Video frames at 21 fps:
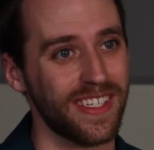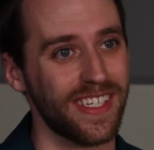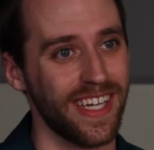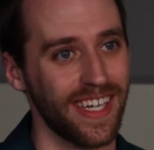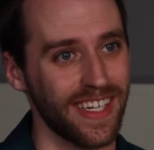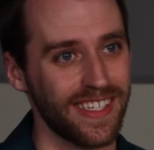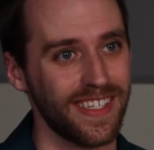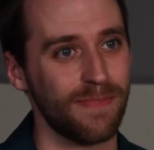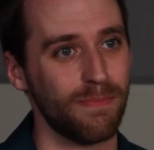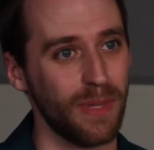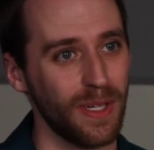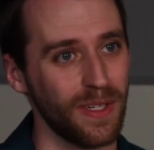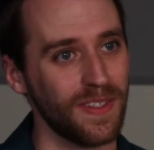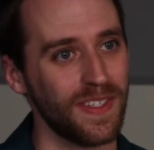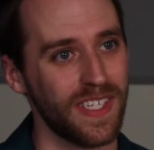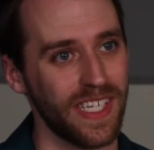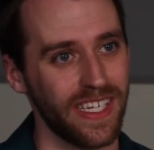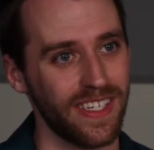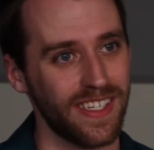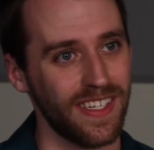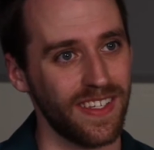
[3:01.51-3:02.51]
next build
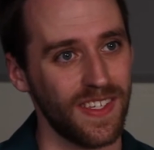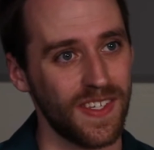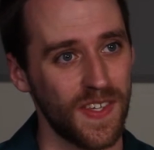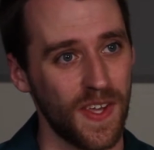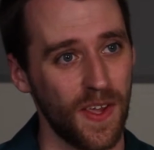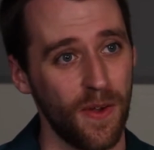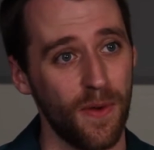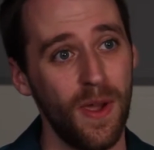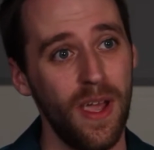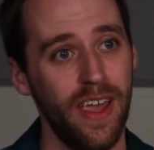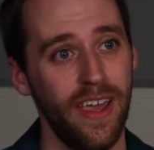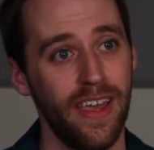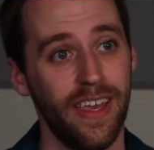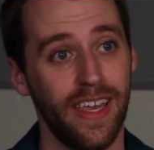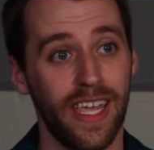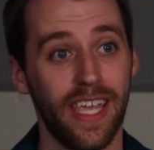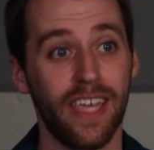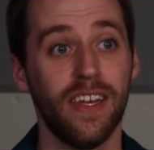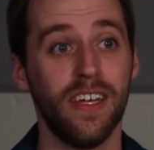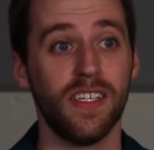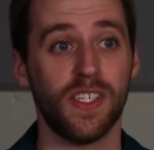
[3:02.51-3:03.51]
season. So
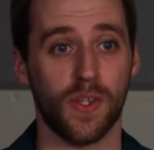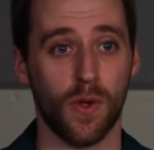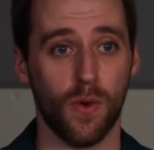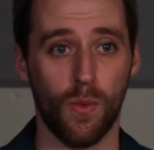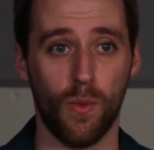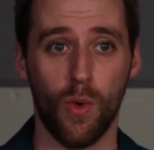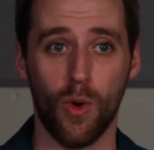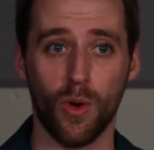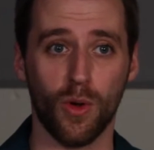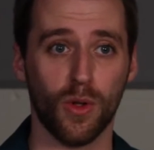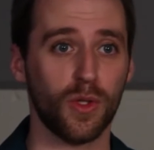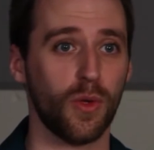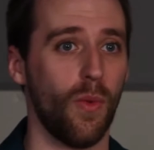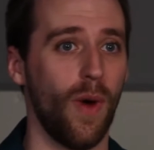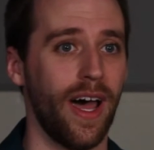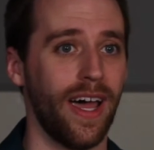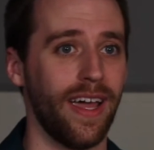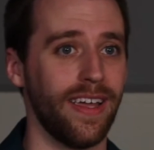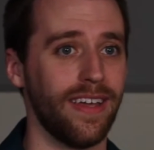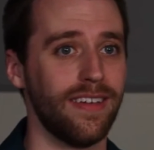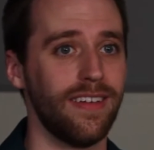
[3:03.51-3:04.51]
it is a
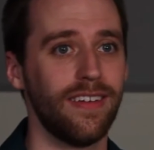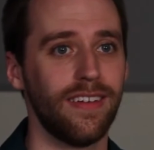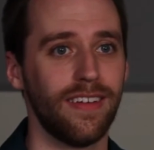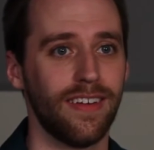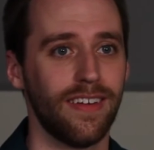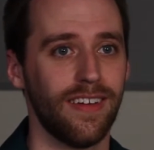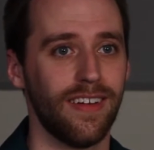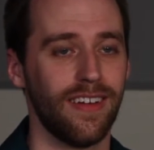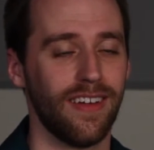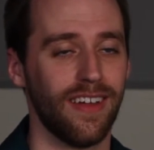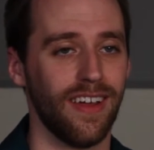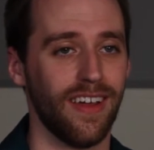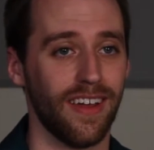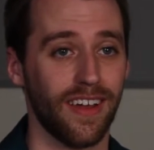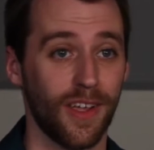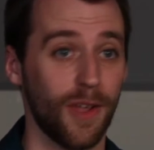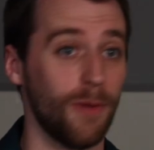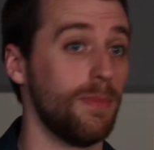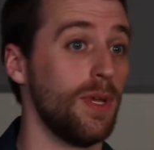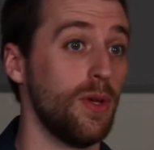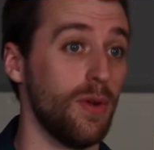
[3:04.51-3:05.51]
worldwide
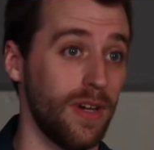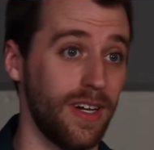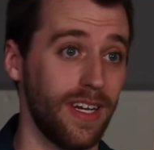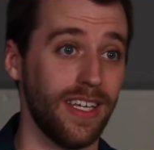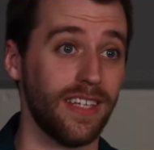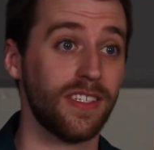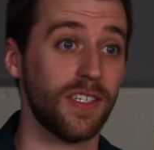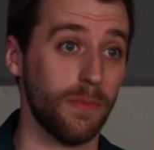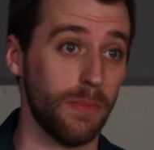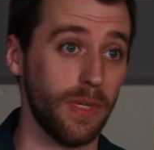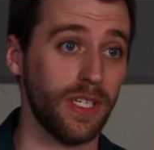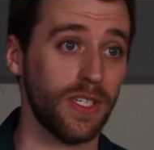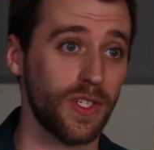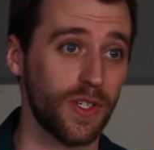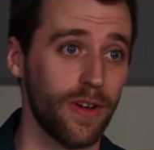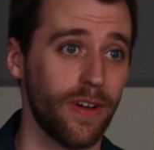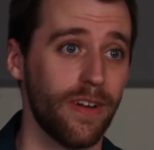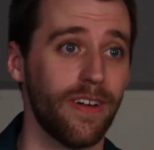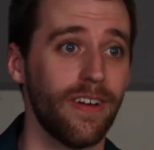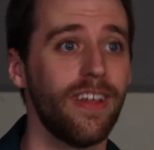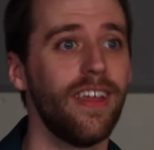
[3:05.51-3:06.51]
community, to be
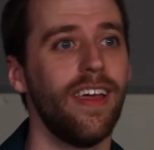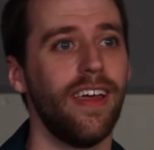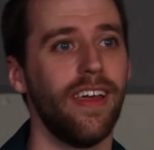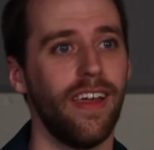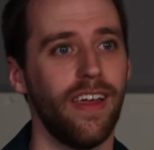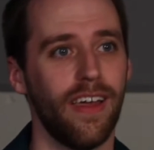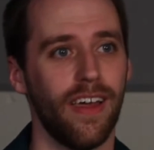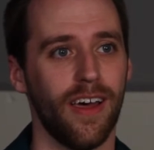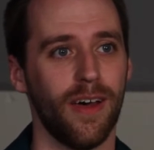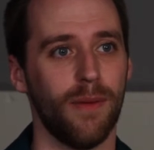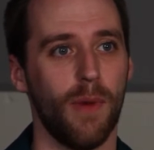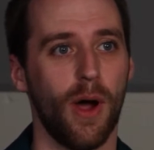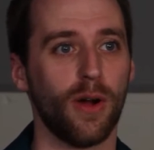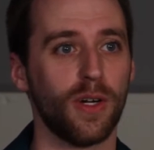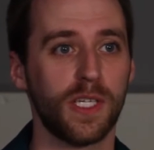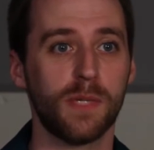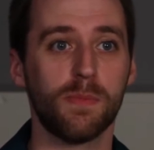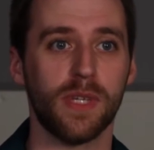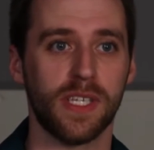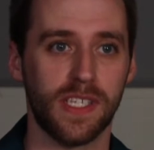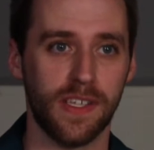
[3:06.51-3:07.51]
sure. Our
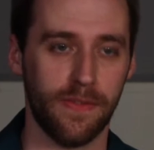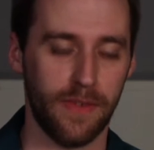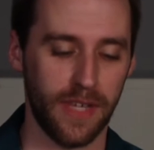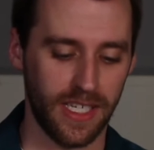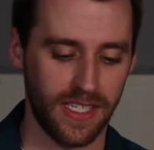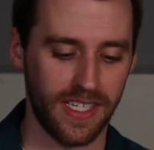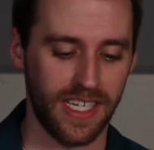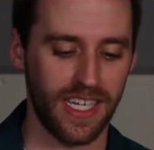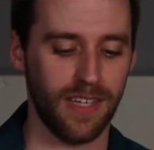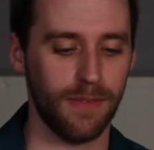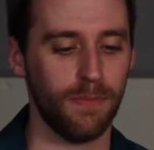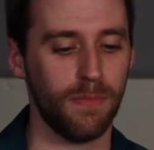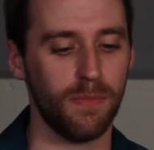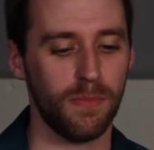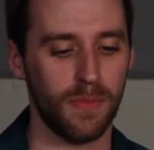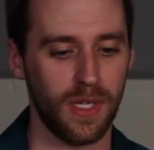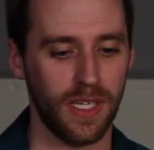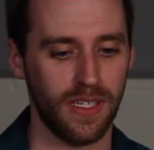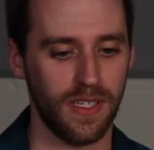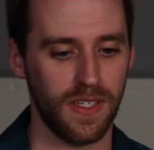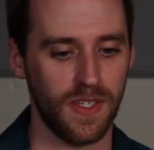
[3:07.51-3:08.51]
specific team
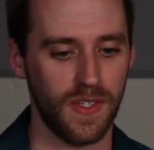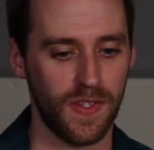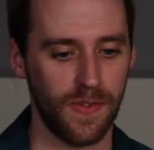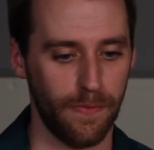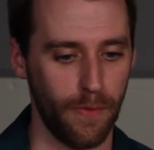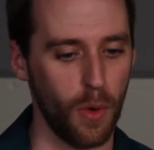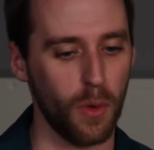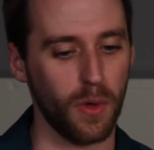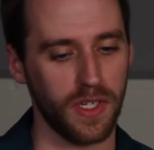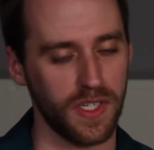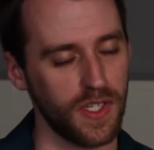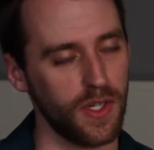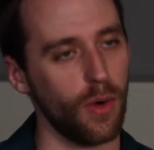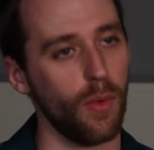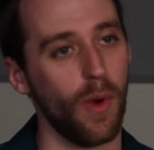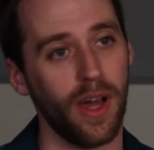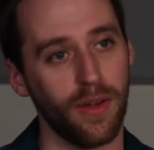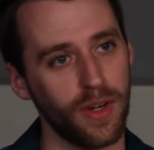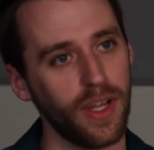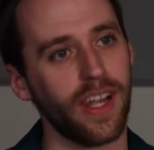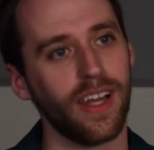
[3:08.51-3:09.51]
is focused
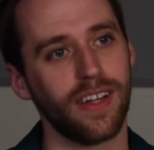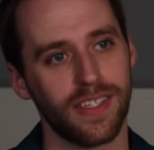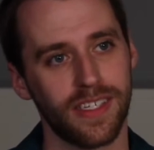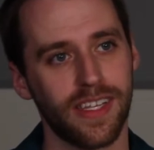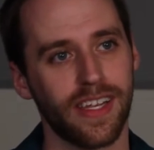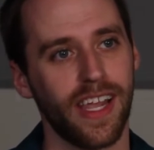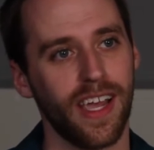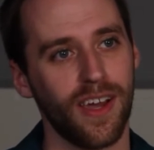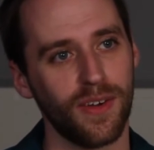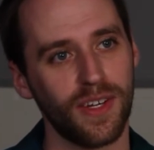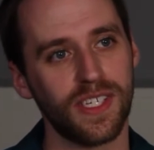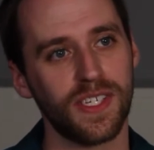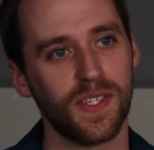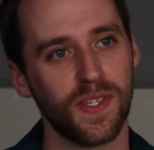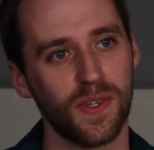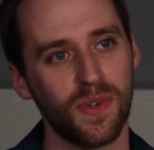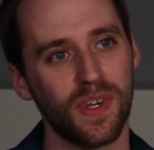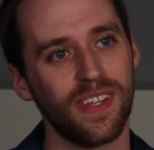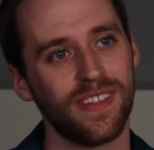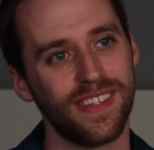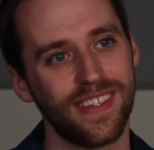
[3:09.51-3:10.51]
around Augusta County
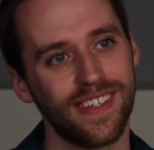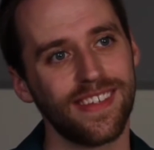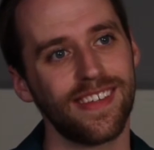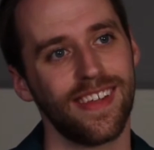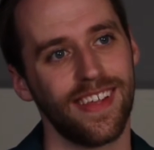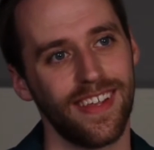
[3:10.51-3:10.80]
students.